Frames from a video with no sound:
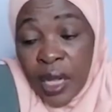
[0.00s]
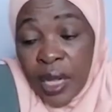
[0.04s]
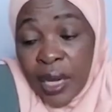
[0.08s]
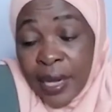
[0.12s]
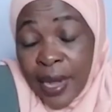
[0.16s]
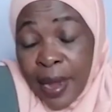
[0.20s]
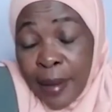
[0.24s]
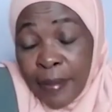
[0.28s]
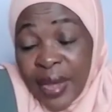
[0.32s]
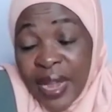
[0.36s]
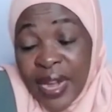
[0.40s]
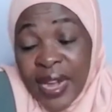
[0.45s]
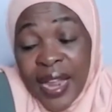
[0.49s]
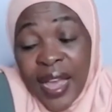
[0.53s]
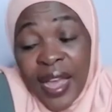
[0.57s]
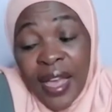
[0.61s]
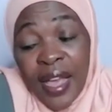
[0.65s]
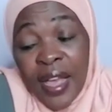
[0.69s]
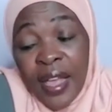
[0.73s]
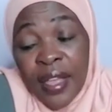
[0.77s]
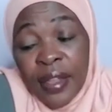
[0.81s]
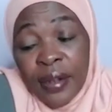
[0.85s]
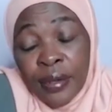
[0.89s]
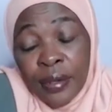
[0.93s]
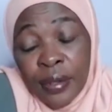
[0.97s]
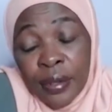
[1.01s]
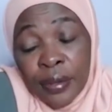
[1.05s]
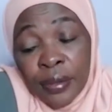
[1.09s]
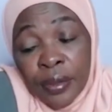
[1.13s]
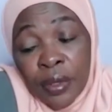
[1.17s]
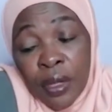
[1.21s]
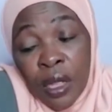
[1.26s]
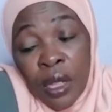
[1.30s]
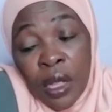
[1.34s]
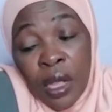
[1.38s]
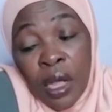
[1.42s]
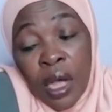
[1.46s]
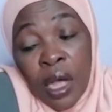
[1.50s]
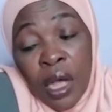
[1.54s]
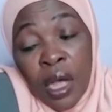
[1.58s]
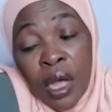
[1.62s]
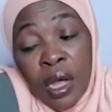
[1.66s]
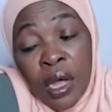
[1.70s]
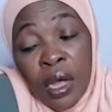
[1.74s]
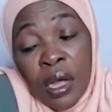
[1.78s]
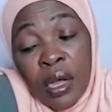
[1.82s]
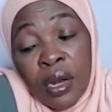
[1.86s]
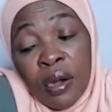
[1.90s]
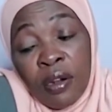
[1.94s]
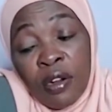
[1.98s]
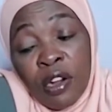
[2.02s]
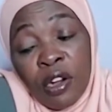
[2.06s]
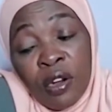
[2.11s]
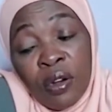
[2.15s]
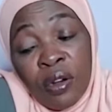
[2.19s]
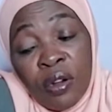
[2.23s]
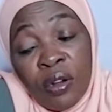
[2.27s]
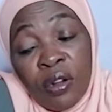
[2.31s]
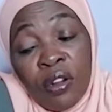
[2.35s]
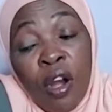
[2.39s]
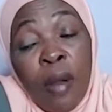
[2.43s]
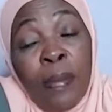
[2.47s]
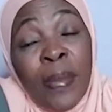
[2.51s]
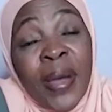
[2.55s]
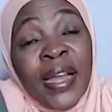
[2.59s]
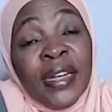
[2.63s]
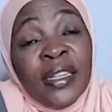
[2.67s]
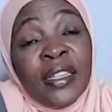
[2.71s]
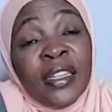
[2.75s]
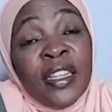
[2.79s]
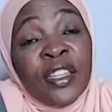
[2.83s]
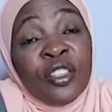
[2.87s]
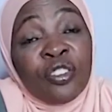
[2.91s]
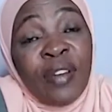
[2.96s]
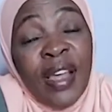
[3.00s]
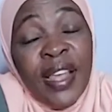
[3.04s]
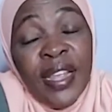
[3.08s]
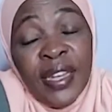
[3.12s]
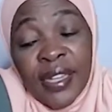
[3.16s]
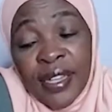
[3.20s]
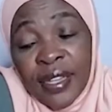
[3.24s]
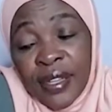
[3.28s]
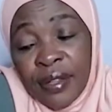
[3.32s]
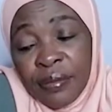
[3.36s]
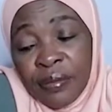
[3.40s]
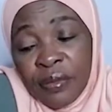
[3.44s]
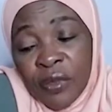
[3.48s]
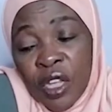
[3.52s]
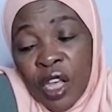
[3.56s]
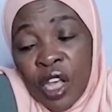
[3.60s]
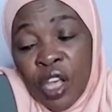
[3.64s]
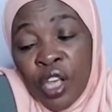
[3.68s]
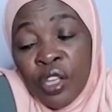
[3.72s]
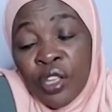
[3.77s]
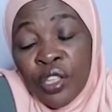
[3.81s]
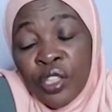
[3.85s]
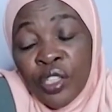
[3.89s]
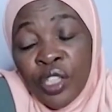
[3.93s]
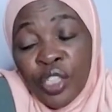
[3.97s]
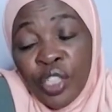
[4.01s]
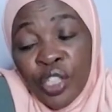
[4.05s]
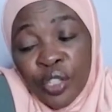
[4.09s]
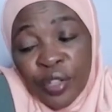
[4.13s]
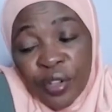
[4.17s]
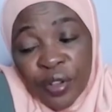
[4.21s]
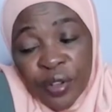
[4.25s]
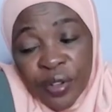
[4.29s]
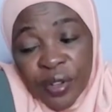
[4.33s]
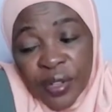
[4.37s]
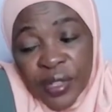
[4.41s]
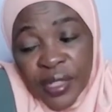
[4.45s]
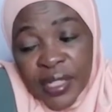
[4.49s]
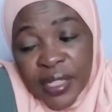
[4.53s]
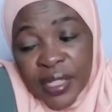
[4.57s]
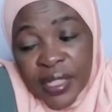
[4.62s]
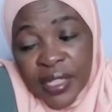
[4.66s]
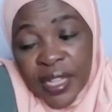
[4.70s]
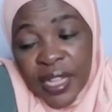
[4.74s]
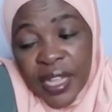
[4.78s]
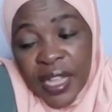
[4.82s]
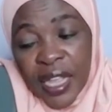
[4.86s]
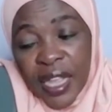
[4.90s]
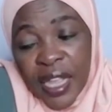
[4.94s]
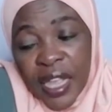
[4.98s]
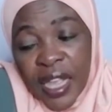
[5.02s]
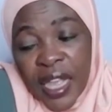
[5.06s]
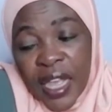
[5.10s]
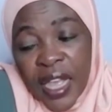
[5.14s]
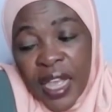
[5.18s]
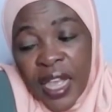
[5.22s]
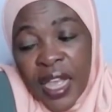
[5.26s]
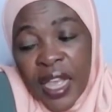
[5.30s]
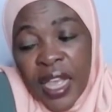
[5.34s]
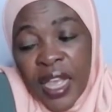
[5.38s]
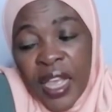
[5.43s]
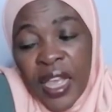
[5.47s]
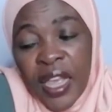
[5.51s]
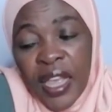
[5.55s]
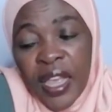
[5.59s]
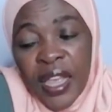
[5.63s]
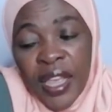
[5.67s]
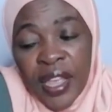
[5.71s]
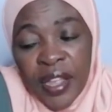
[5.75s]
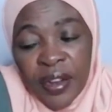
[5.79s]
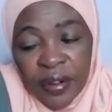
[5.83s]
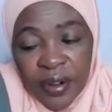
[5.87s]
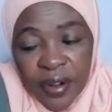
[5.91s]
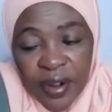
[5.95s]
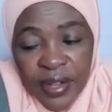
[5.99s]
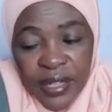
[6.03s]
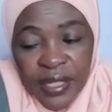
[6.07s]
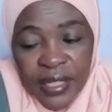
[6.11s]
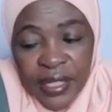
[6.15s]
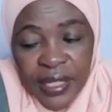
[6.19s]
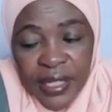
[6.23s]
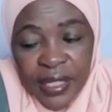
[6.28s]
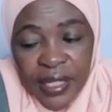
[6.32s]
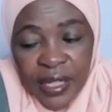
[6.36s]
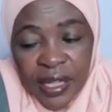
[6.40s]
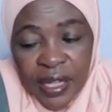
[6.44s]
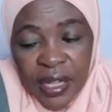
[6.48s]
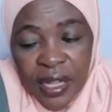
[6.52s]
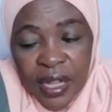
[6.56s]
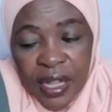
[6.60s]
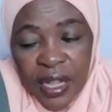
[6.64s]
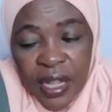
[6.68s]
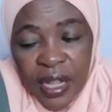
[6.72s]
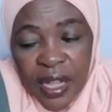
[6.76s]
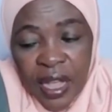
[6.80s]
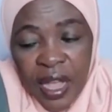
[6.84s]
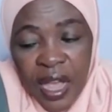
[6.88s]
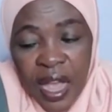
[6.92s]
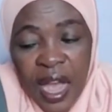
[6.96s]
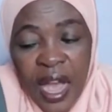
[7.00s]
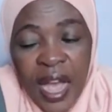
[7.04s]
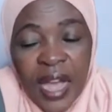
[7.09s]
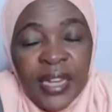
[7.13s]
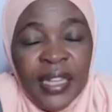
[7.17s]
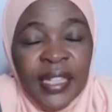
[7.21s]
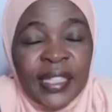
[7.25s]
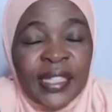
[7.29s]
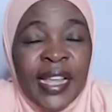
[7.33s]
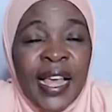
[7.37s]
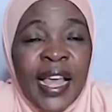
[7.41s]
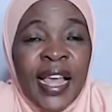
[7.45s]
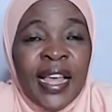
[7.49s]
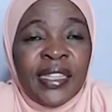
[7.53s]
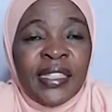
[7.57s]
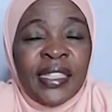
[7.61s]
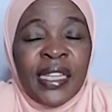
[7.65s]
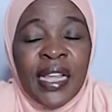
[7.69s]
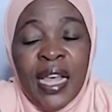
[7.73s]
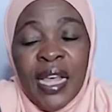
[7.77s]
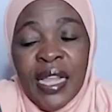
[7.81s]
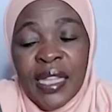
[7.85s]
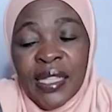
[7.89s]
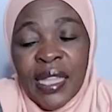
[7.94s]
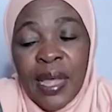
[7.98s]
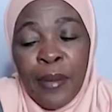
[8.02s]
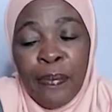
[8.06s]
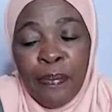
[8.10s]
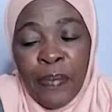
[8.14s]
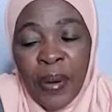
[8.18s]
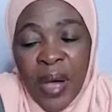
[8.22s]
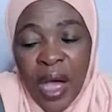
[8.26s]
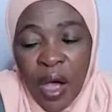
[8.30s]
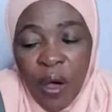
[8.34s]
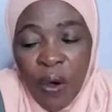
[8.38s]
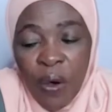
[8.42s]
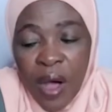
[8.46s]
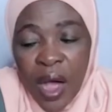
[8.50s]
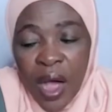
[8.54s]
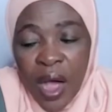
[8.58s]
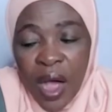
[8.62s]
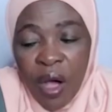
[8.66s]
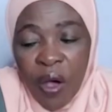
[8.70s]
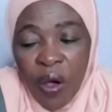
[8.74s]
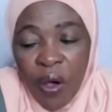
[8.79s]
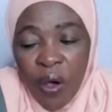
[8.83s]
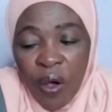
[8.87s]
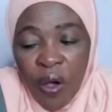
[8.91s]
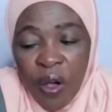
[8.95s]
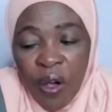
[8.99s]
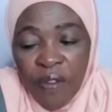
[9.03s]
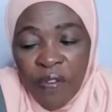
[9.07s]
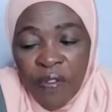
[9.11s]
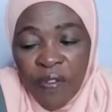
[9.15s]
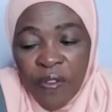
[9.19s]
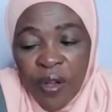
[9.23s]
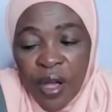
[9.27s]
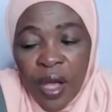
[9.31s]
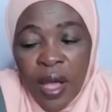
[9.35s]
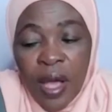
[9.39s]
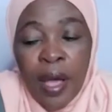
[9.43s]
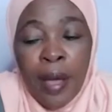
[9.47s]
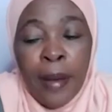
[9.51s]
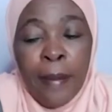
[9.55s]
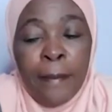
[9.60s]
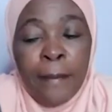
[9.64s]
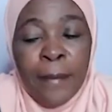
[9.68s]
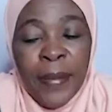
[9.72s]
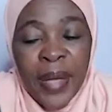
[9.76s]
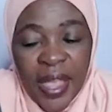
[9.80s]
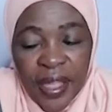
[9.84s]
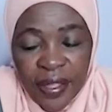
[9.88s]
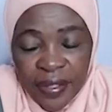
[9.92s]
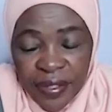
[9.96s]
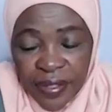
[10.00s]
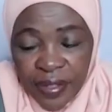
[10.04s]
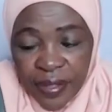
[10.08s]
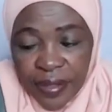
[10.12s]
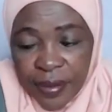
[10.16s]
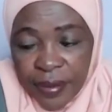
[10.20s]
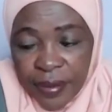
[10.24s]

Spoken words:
number 9, Robert is writing, choose heroes, and he says, the power of myth.